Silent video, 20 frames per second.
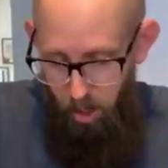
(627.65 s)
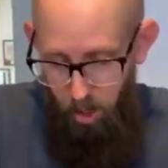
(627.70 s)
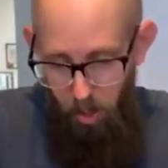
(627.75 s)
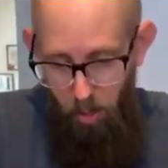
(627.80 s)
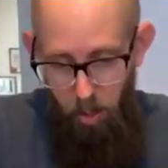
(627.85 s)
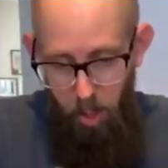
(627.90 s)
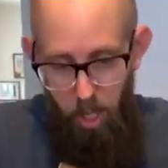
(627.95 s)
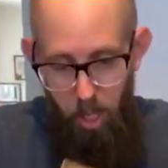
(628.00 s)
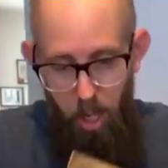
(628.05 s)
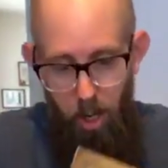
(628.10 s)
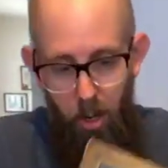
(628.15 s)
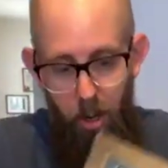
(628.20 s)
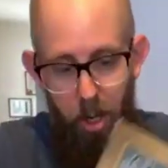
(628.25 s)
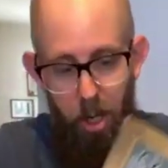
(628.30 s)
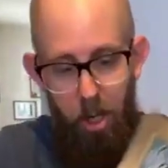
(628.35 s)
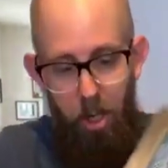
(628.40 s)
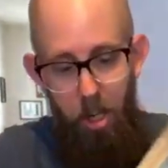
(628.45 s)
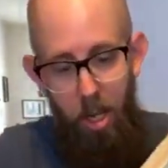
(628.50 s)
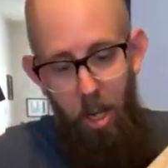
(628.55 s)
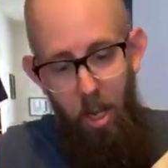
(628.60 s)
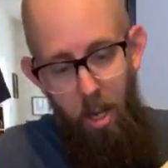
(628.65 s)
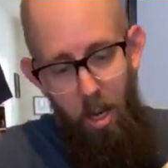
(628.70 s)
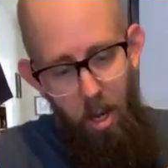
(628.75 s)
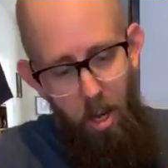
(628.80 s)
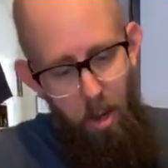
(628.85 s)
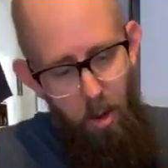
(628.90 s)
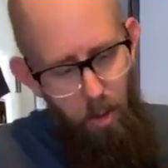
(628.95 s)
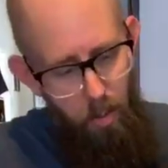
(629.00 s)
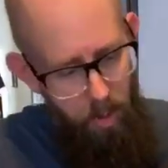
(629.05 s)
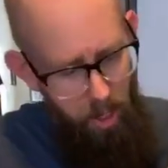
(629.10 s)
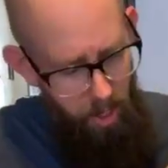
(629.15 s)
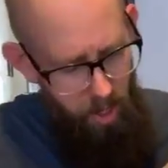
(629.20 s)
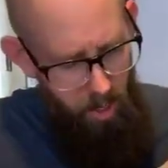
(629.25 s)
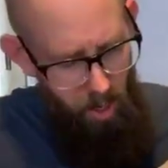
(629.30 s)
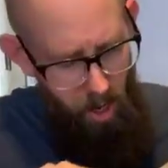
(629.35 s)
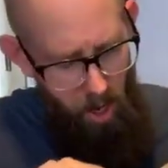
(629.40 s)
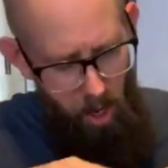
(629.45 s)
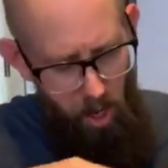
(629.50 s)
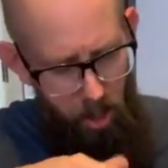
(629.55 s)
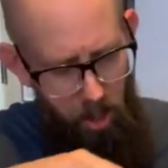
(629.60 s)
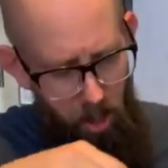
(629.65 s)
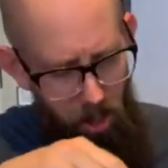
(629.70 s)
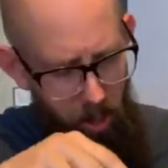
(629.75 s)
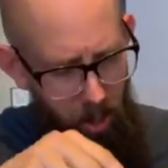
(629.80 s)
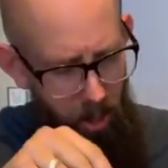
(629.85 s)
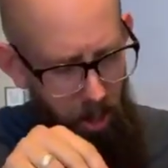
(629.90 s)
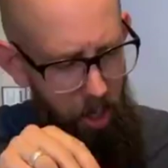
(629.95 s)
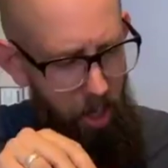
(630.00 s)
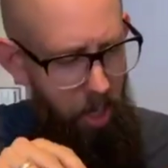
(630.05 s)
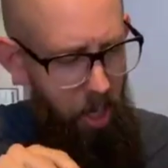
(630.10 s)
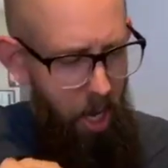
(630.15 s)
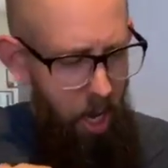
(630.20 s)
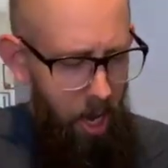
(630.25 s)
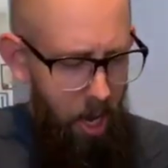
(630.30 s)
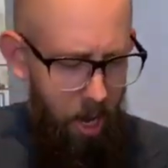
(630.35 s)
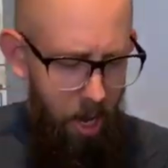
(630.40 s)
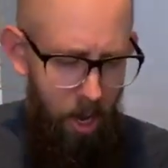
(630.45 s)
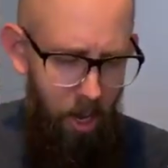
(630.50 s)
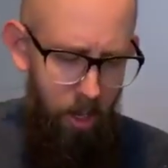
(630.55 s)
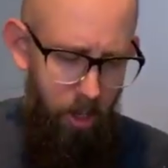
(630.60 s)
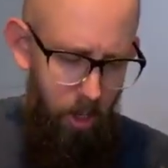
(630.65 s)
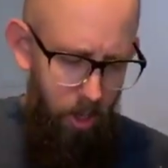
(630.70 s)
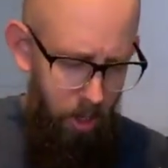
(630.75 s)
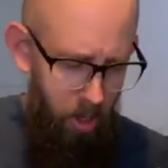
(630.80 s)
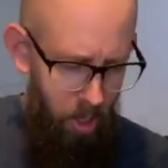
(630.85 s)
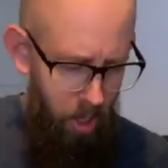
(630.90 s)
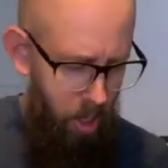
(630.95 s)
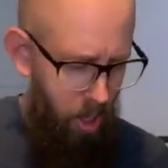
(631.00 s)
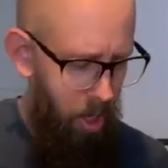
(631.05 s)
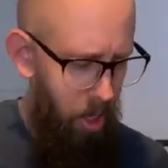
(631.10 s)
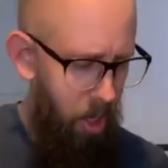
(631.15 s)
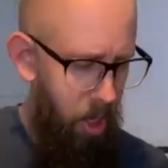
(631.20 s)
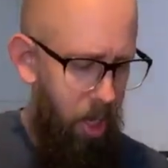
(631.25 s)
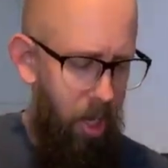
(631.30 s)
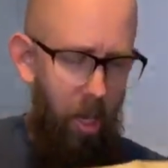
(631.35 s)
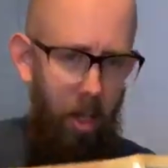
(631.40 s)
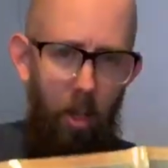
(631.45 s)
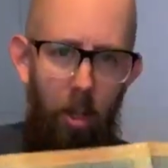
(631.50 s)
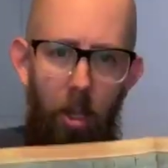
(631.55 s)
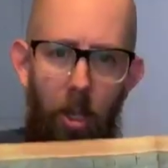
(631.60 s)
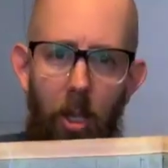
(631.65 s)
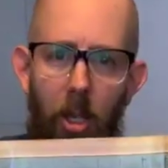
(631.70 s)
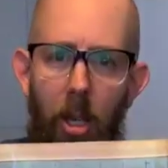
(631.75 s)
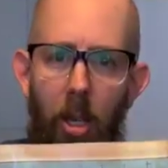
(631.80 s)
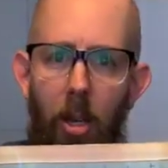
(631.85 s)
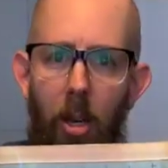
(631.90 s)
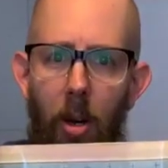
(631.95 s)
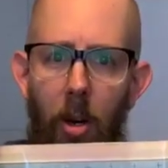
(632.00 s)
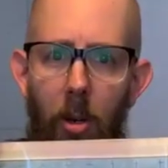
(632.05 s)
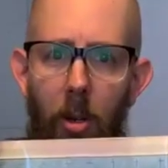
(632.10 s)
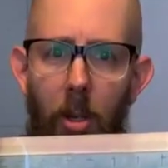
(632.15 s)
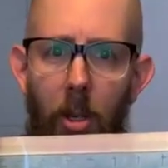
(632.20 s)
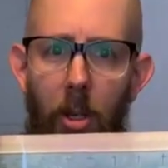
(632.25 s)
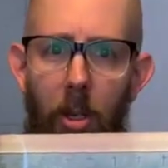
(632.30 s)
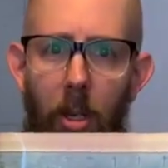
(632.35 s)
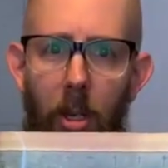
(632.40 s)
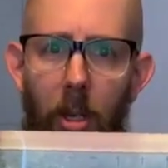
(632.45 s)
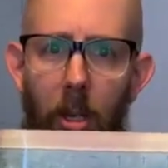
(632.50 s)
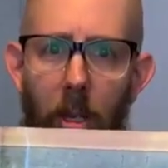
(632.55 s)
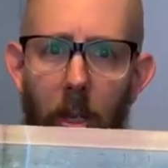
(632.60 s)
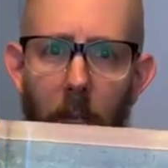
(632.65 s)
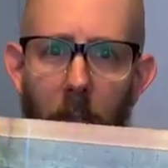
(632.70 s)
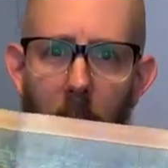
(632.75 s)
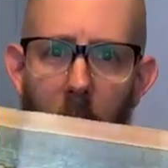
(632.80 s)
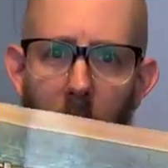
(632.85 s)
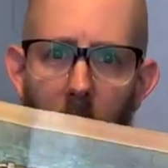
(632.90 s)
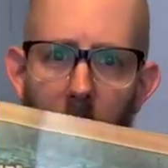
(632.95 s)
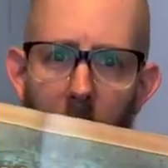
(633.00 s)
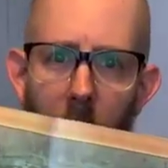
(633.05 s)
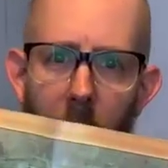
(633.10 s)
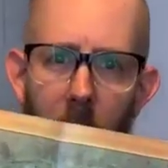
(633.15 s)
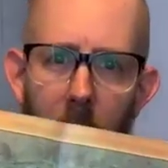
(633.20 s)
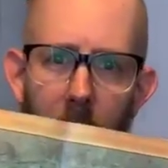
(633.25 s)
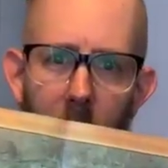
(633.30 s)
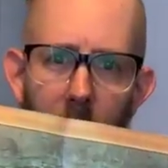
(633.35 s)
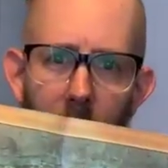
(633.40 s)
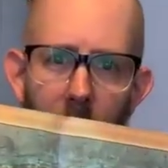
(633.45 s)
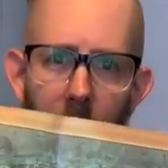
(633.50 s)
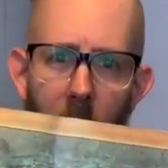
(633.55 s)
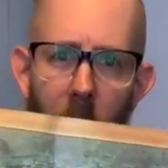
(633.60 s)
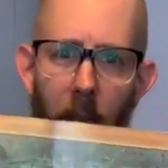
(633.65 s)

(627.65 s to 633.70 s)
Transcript: So here is a, oh my gosh, guys, the Sea Ghost. Look at that.